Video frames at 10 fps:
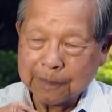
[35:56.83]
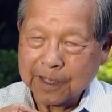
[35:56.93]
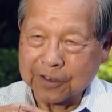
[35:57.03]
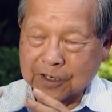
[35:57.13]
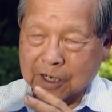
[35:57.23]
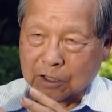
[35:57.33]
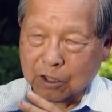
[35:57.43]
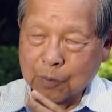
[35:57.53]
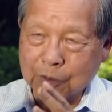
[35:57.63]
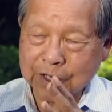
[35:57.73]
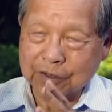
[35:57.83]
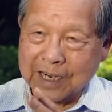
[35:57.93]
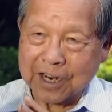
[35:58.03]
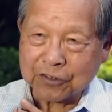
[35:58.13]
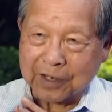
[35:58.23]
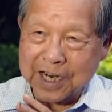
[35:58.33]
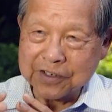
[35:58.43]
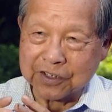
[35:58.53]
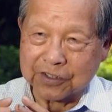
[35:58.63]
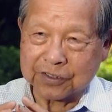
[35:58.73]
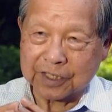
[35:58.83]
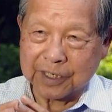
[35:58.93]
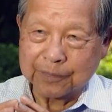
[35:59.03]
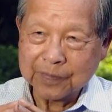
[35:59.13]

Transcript: is a global international agency.